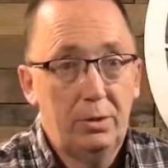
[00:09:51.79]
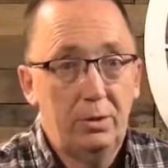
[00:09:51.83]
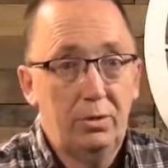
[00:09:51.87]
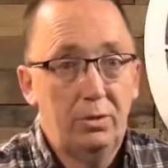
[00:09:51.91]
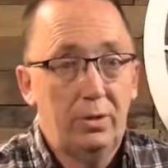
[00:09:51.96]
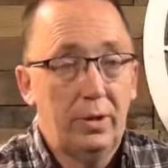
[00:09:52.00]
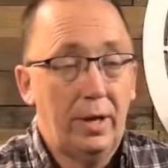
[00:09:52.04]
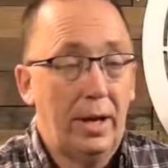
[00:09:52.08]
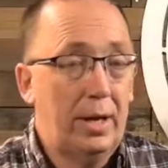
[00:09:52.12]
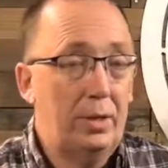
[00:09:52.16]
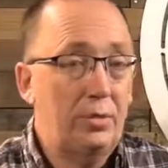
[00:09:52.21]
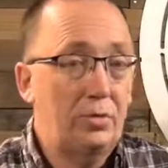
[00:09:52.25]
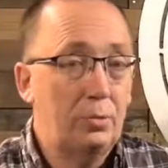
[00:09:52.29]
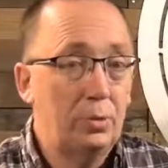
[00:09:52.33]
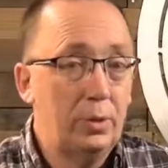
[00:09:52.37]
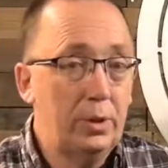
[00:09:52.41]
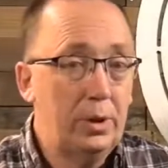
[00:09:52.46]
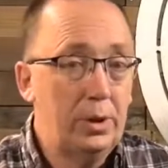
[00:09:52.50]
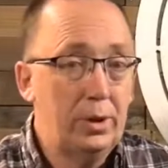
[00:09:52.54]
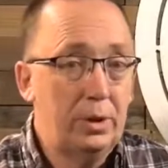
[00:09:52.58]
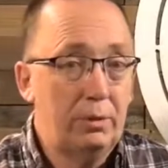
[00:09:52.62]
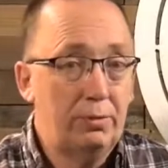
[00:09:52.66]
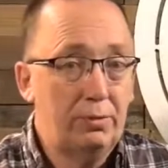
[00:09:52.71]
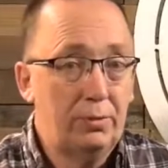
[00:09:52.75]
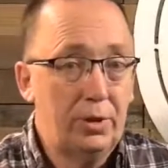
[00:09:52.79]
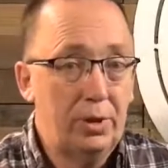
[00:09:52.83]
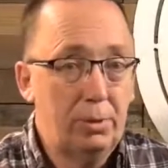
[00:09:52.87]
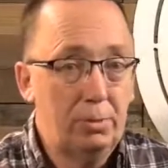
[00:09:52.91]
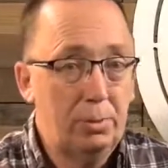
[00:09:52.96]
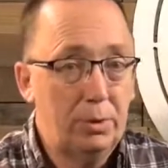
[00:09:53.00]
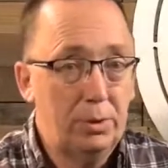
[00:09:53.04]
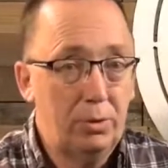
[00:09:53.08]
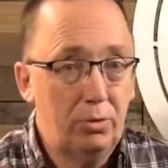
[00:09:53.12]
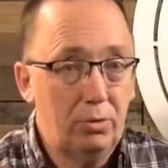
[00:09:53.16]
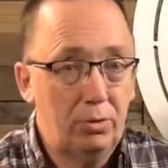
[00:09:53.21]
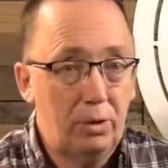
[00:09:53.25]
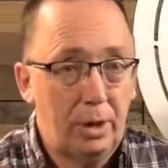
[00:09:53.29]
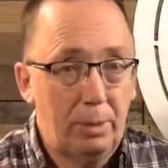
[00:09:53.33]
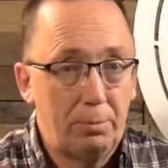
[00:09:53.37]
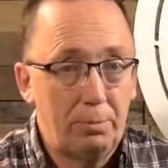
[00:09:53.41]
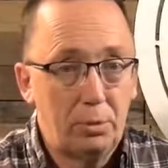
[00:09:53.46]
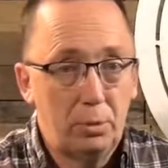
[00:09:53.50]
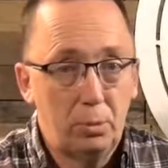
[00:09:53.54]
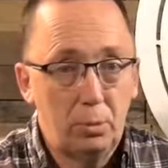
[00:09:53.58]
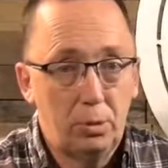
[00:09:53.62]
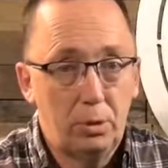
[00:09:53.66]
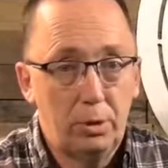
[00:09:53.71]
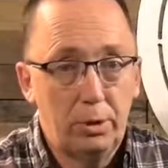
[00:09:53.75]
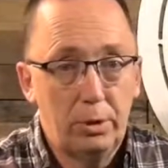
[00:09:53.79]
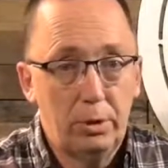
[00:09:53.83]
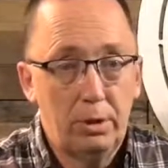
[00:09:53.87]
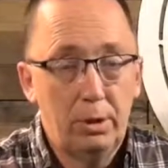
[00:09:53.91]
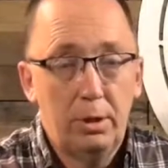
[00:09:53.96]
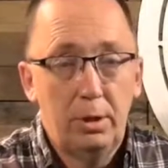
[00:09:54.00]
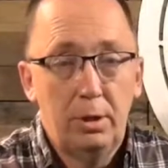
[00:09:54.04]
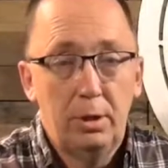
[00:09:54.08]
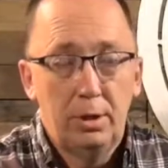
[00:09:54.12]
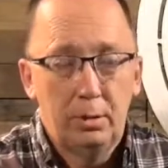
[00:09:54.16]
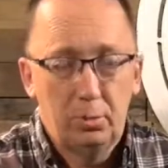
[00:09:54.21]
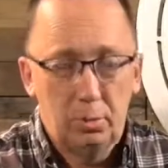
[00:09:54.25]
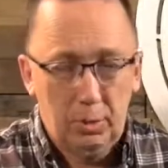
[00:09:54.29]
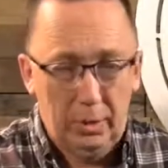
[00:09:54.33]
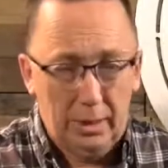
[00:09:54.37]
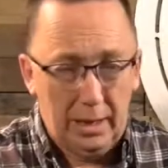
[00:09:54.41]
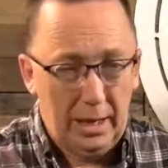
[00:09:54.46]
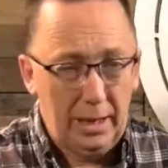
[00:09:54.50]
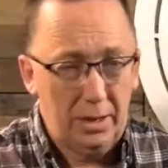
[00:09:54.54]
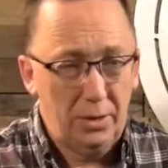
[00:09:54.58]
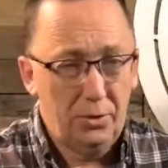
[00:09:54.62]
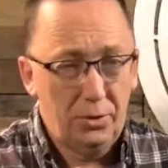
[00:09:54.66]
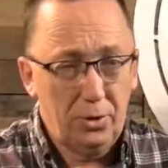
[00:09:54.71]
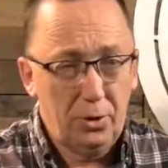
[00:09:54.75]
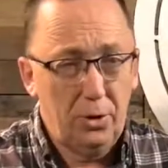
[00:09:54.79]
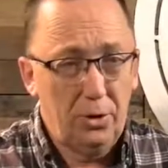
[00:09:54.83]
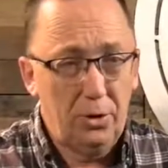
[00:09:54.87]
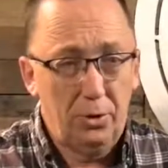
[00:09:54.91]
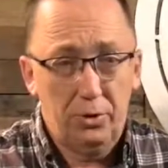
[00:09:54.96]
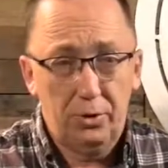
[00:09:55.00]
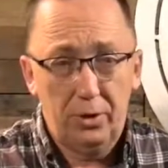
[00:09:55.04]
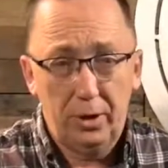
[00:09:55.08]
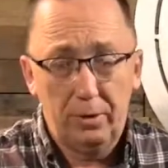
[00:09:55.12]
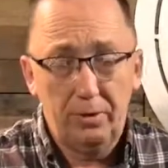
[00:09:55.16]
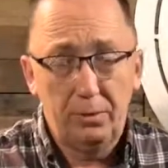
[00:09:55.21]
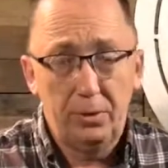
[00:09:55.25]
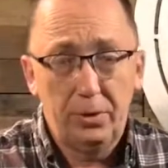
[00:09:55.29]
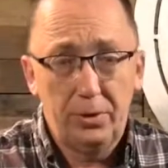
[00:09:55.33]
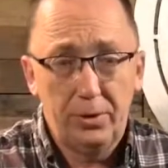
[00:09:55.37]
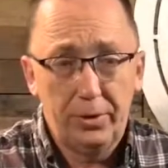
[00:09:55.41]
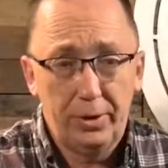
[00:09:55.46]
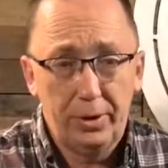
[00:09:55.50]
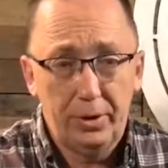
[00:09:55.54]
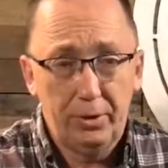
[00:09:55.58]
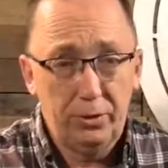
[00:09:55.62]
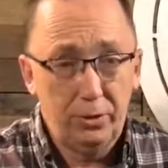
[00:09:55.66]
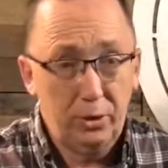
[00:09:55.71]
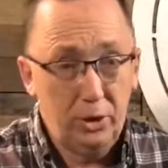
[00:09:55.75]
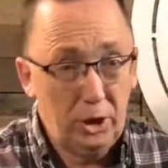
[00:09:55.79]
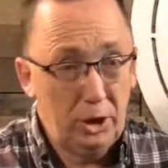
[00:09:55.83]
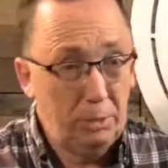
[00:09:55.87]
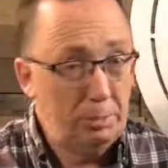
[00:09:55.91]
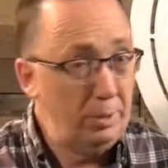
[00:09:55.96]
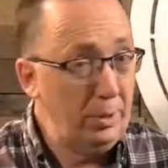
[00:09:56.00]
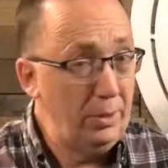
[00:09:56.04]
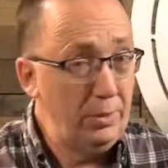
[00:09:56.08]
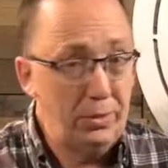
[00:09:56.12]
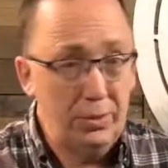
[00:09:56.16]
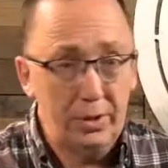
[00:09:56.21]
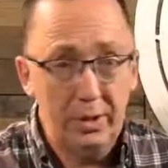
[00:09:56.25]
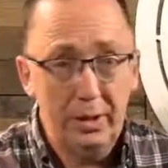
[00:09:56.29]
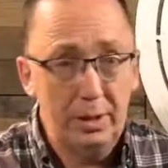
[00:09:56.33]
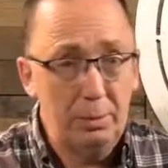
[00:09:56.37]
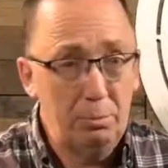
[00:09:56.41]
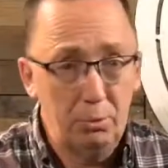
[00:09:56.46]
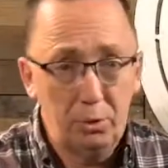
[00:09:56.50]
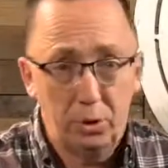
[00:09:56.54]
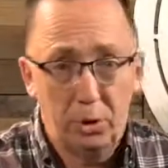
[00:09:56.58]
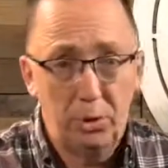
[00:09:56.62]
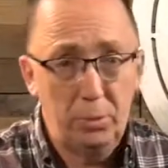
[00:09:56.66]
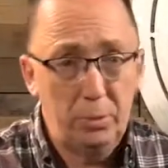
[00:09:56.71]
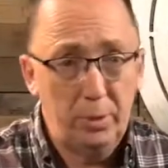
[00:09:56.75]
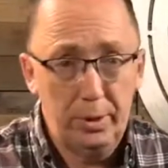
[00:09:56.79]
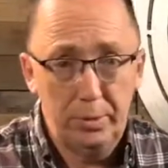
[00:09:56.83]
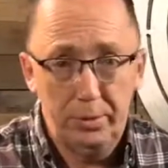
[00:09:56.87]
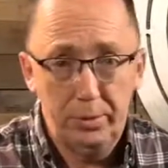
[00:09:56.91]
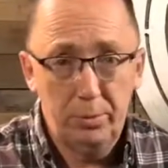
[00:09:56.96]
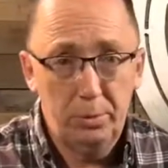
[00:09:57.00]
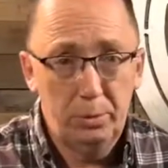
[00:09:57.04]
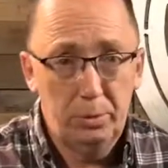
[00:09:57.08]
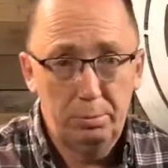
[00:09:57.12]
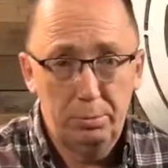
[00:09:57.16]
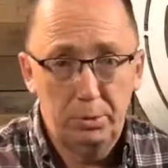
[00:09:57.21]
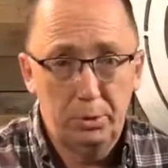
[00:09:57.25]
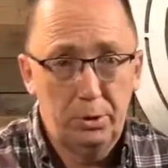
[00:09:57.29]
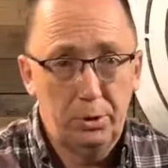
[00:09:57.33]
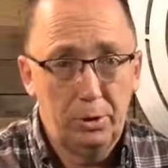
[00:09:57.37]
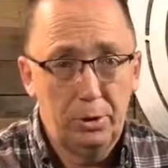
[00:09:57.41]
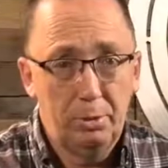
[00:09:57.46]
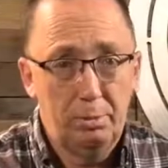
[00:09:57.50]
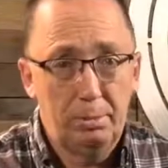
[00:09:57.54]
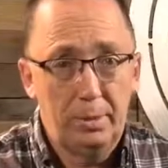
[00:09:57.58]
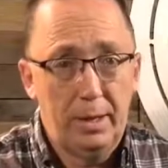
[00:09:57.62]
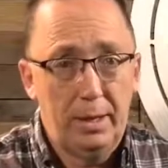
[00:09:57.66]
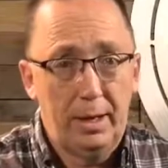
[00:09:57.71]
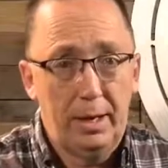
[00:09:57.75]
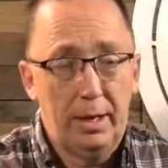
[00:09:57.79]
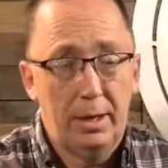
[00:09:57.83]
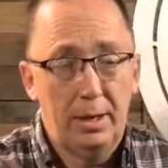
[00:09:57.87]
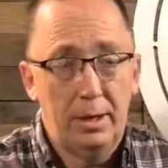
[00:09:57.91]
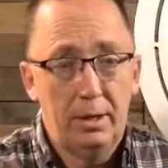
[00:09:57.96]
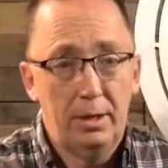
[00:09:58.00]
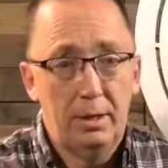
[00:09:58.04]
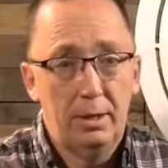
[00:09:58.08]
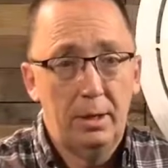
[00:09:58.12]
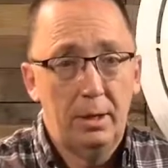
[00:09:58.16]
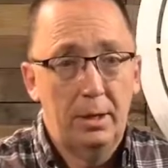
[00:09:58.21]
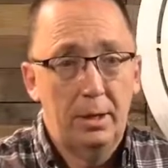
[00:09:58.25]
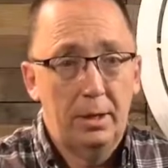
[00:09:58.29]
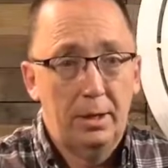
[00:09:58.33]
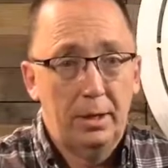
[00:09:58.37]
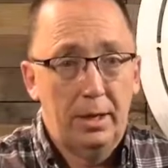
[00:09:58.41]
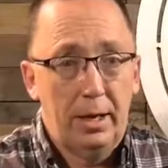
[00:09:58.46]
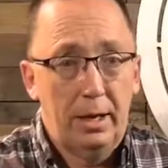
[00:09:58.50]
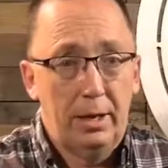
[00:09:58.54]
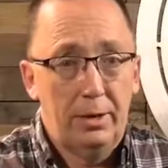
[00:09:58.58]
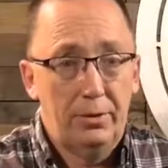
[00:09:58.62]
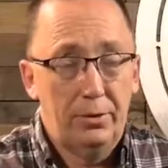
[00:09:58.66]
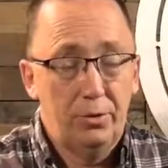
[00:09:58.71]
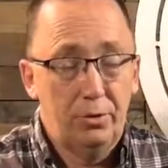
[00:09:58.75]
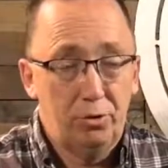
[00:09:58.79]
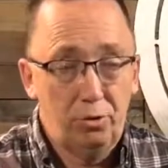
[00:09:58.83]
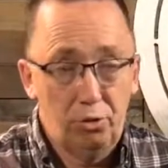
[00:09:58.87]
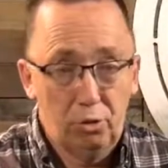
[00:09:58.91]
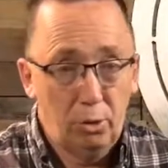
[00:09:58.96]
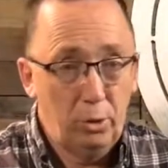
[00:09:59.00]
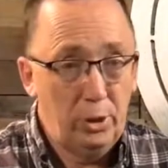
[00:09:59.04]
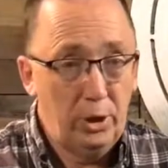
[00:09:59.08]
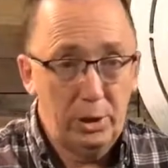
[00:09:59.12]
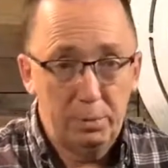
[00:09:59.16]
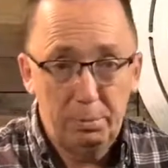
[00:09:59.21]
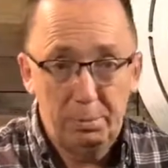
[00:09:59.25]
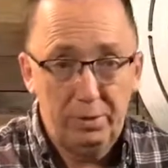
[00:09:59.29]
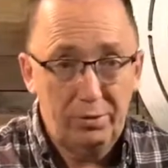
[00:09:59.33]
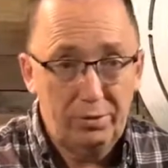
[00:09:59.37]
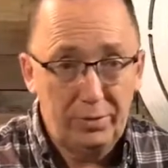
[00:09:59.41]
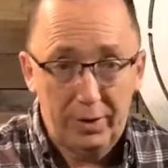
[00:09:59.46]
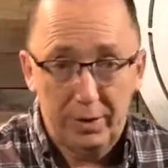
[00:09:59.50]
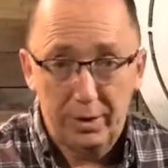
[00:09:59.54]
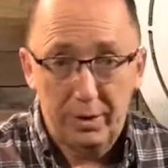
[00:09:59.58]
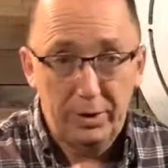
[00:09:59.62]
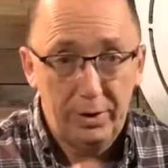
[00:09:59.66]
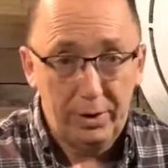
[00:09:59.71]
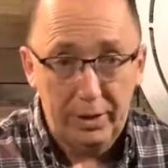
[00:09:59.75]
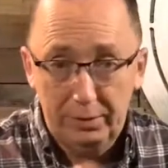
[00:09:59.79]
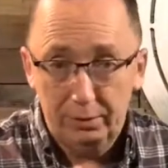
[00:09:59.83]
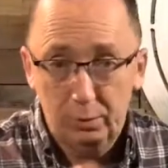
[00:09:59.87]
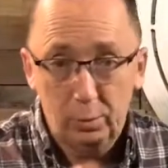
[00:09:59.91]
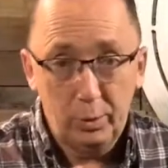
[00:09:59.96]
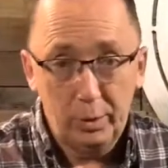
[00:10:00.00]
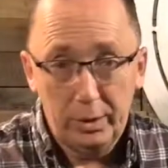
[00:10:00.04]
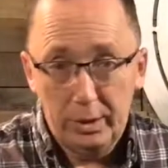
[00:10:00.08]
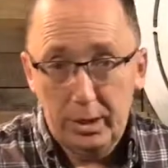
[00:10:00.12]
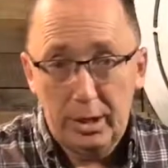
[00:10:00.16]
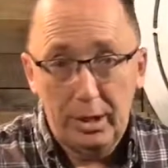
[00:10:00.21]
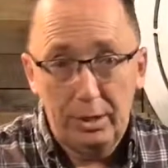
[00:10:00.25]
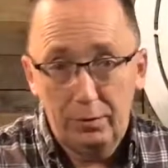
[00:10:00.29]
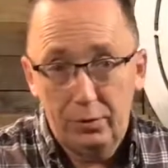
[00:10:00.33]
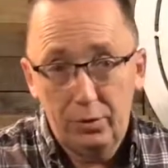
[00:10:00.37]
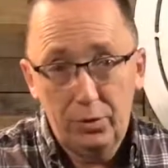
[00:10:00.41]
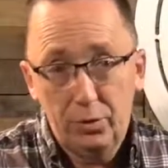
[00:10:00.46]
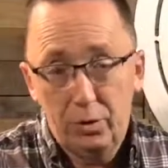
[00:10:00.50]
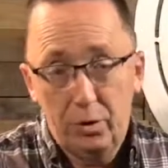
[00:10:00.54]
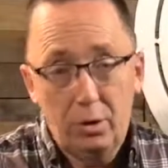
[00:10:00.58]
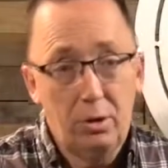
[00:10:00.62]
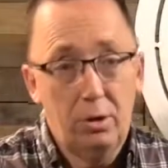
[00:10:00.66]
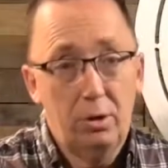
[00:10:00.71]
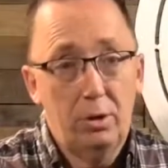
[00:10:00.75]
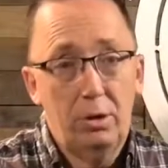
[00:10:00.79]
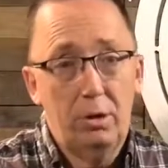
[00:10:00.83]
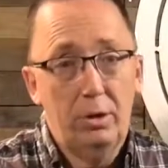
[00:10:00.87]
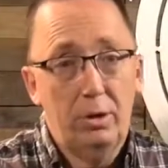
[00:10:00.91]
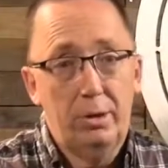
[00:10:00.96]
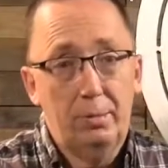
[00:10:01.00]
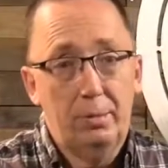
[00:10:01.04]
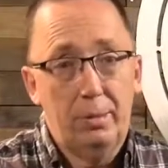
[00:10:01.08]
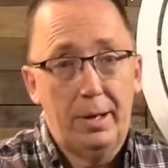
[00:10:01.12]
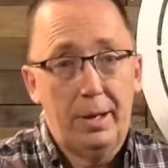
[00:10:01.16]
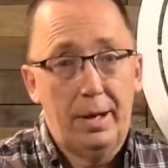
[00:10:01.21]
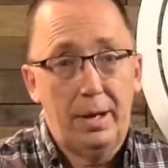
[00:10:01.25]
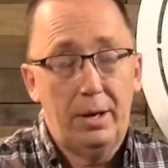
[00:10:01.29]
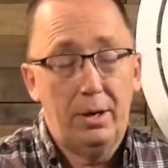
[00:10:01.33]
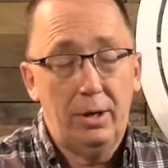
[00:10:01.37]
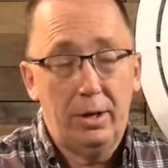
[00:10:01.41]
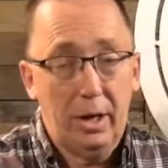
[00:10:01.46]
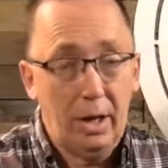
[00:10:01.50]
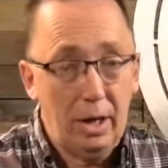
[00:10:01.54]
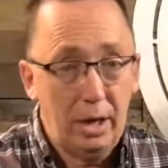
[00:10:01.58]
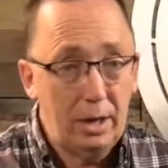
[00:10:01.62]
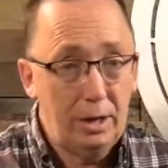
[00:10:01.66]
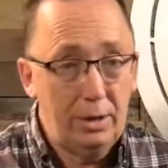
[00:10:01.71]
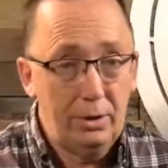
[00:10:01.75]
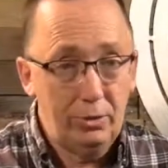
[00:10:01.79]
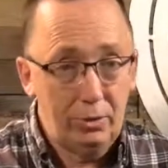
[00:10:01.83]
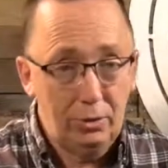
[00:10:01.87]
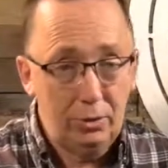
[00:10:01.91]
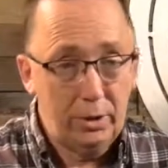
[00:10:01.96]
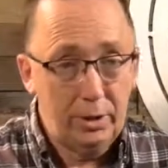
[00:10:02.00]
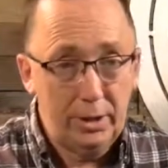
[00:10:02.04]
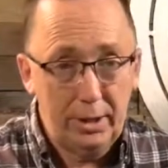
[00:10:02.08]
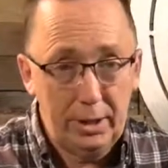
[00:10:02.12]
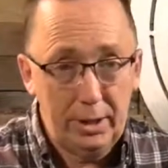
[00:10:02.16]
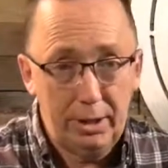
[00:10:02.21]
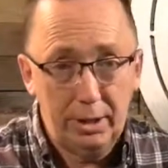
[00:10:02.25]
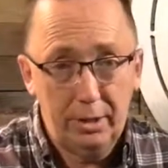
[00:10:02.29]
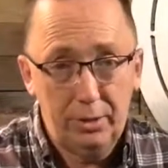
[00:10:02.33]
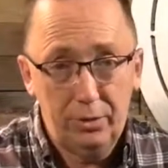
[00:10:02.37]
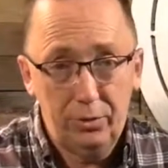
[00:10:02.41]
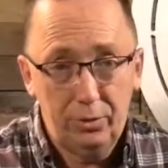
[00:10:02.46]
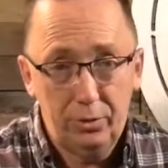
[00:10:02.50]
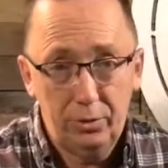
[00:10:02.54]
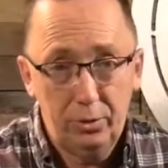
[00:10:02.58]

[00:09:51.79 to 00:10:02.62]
Last week in Philippians chapter 1, we kind of started several things that are going to be themes all the way through the book about how there's joy to be found even when life is hard, about how God is going to carry us through